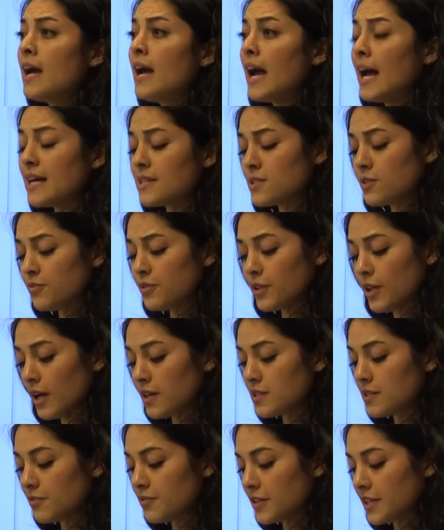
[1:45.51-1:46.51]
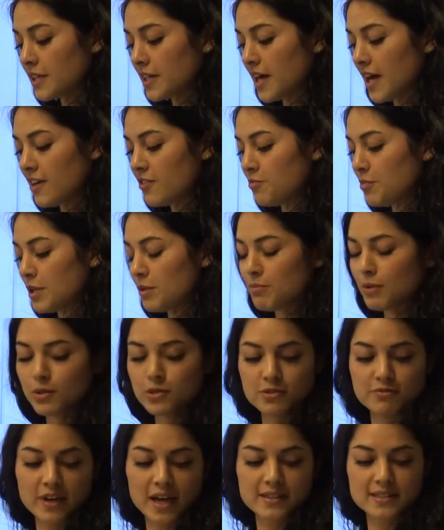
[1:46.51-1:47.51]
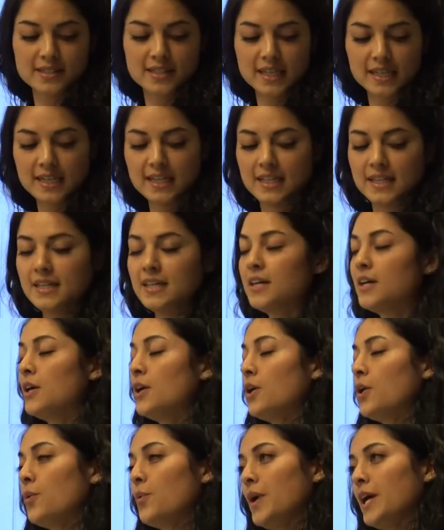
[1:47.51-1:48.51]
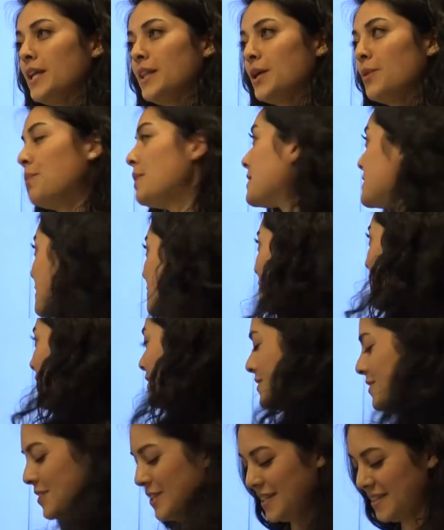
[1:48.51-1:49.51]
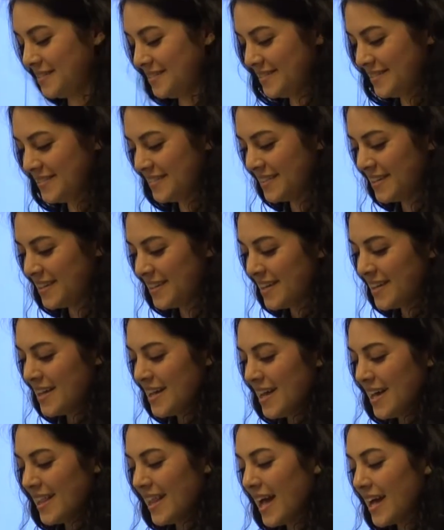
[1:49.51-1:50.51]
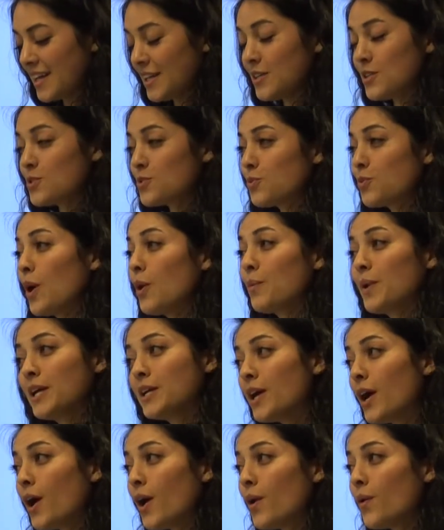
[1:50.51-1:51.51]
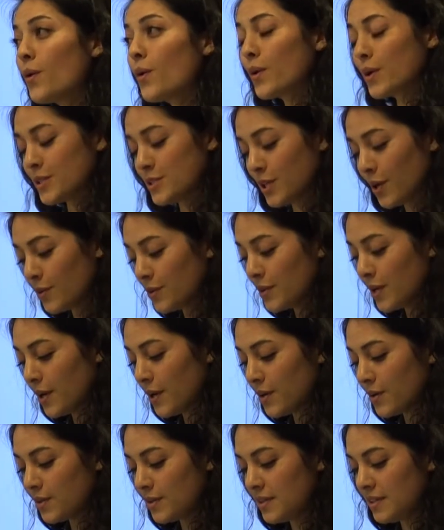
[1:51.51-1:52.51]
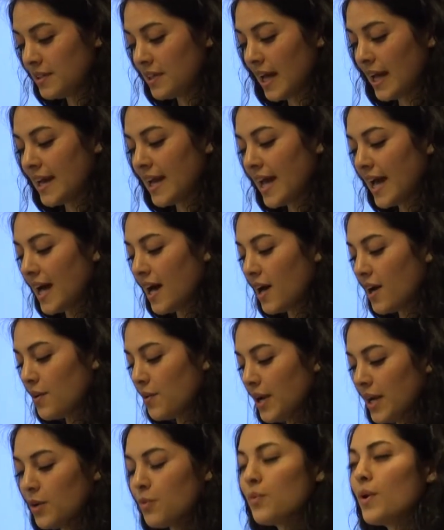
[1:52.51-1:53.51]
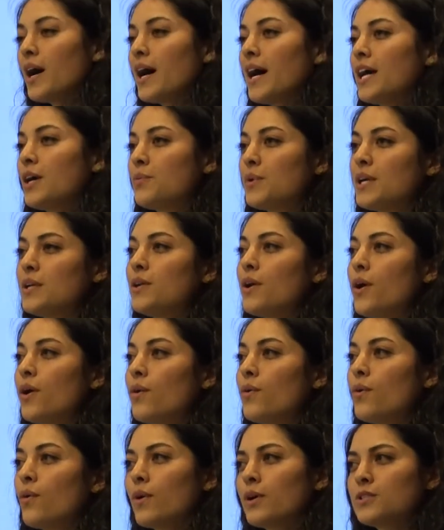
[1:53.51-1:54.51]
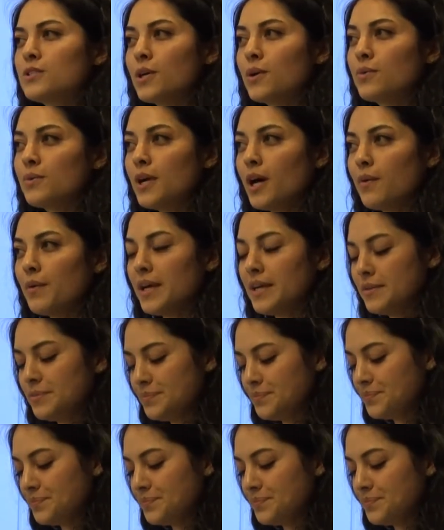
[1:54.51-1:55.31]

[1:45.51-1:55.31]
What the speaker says: As a philosopher, I've been most fascinated with epistemology. That is what we know or don't know, and how and why we know or don't know it.